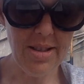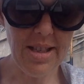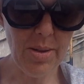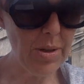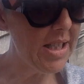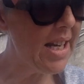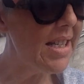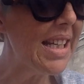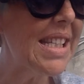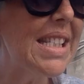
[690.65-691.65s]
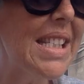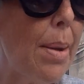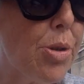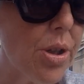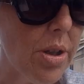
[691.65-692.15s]
that's what it says,
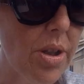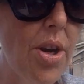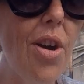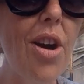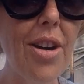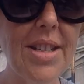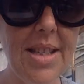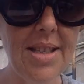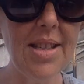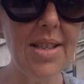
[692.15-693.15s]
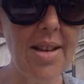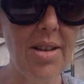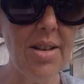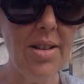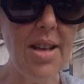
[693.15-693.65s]
exceptional artistic
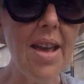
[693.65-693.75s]
skill,